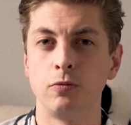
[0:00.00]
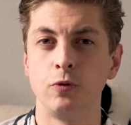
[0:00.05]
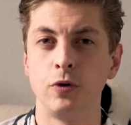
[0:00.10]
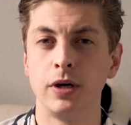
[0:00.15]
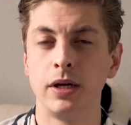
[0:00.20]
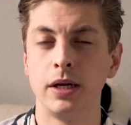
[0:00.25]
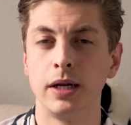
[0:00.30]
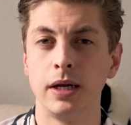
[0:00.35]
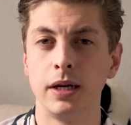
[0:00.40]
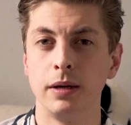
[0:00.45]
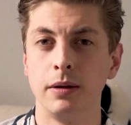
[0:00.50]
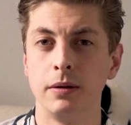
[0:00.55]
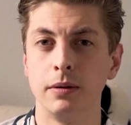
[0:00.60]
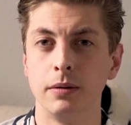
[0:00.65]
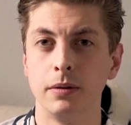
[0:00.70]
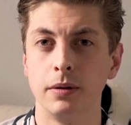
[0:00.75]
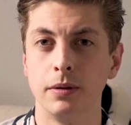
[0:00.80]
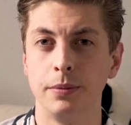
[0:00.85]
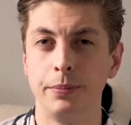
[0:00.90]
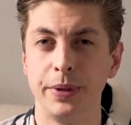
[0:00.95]
really
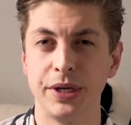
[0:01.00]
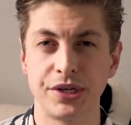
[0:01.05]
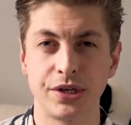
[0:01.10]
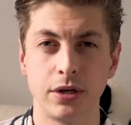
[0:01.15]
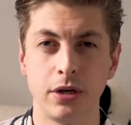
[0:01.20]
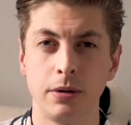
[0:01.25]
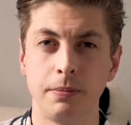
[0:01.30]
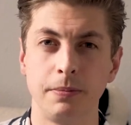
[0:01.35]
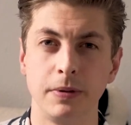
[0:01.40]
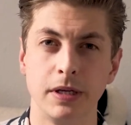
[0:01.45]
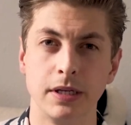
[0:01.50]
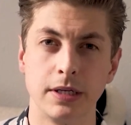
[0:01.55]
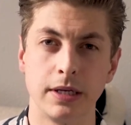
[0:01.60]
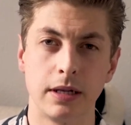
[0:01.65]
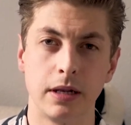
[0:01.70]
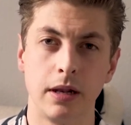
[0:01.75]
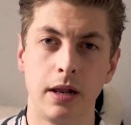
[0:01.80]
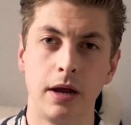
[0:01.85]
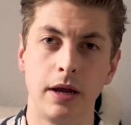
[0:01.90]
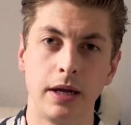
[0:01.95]
mess it up is
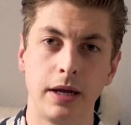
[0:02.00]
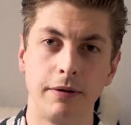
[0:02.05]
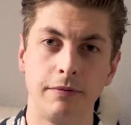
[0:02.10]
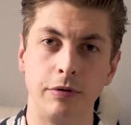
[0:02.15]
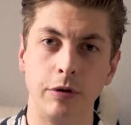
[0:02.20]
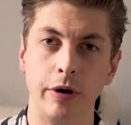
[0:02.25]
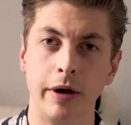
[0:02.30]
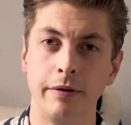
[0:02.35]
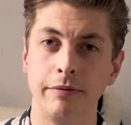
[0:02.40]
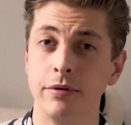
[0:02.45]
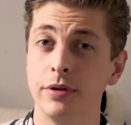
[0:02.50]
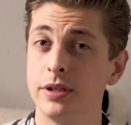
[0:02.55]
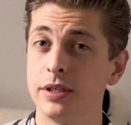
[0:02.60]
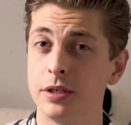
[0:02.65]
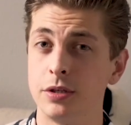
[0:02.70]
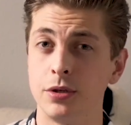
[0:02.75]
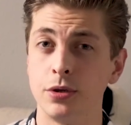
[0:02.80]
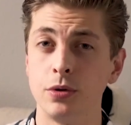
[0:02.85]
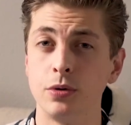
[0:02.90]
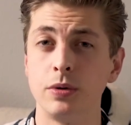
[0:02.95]
like if you have a
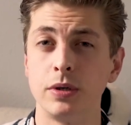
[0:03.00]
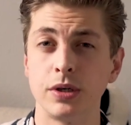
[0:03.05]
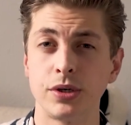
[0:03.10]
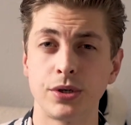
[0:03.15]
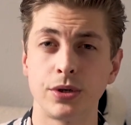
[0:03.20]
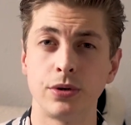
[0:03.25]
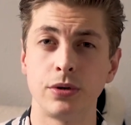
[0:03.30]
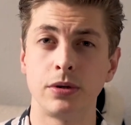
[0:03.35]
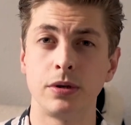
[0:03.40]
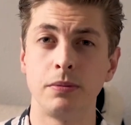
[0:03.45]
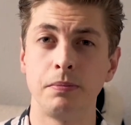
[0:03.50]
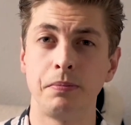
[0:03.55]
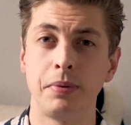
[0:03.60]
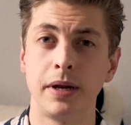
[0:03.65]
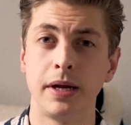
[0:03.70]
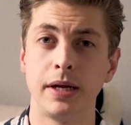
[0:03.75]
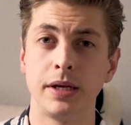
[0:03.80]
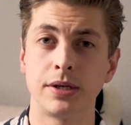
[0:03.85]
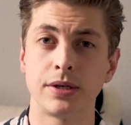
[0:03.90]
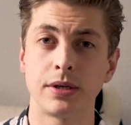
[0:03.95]
tattoo in a certain
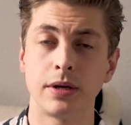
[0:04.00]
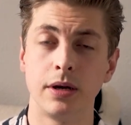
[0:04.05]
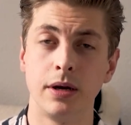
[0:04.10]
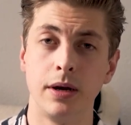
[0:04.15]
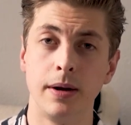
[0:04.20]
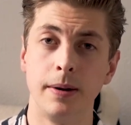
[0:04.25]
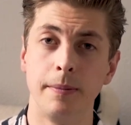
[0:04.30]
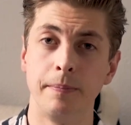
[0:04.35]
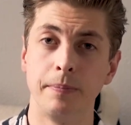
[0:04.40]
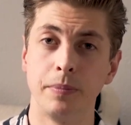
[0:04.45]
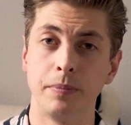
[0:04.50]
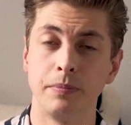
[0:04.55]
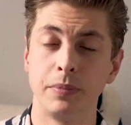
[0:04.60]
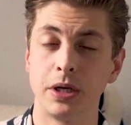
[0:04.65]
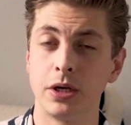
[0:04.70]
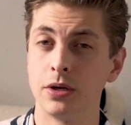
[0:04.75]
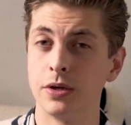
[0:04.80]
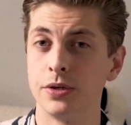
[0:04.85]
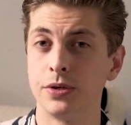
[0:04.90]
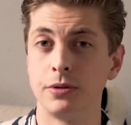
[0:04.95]
place,
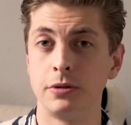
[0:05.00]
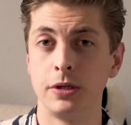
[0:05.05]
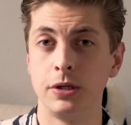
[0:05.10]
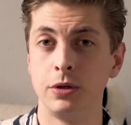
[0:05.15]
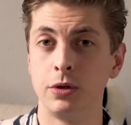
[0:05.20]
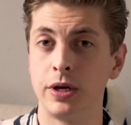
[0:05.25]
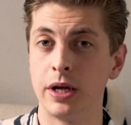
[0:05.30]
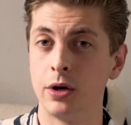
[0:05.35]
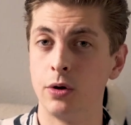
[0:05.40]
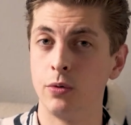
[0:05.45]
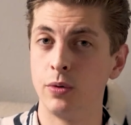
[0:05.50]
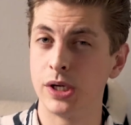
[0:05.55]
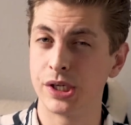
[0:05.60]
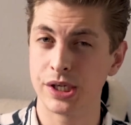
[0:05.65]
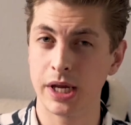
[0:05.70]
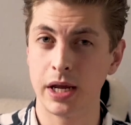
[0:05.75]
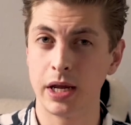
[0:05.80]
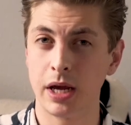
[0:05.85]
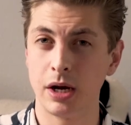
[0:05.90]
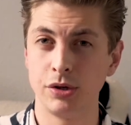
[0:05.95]
because you can always
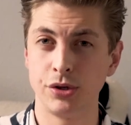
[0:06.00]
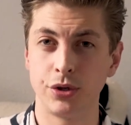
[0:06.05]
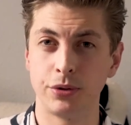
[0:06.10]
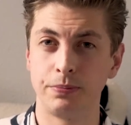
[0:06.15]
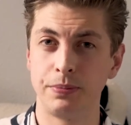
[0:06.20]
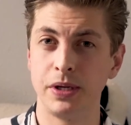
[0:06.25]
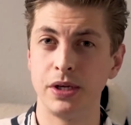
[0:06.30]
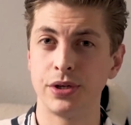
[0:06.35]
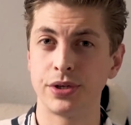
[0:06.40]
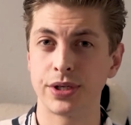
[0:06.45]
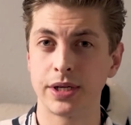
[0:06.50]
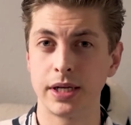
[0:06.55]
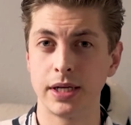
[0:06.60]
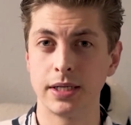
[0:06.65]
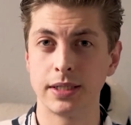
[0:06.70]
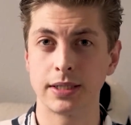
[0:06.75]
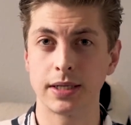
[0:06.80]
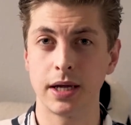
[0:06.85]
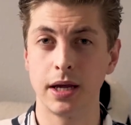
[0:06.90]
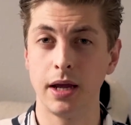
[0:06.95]
take out your
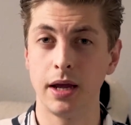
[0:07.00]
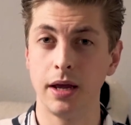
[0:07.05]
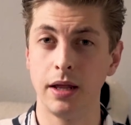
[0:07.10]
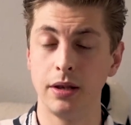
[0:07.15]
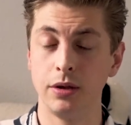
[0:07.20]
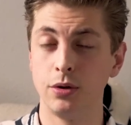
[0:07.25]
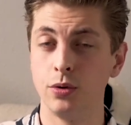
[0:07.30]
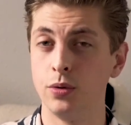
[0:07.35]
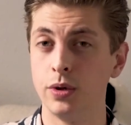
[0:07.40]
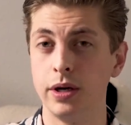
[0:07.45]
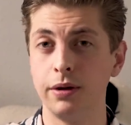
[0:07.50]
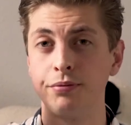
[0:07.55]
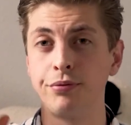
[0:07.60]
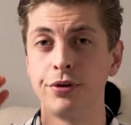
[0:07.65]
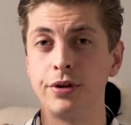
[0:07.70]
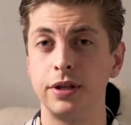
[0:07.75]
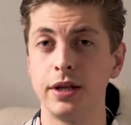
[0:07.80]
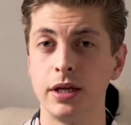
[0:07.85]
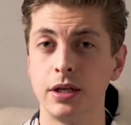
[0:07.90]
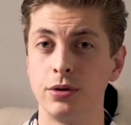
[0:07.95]
piercings and do a
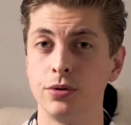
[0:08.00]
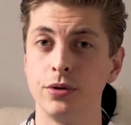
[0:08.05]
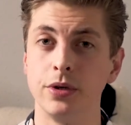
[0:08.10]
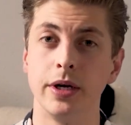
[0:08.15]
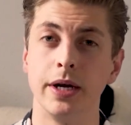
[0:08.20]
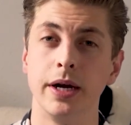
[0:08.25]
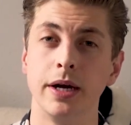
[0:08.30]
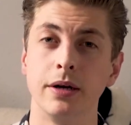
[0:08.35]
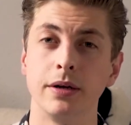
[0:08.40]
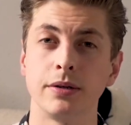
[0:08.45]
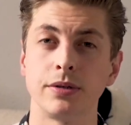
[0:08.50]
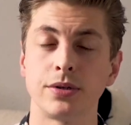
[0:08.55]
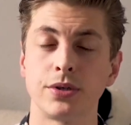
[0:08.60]
different thing to your hair.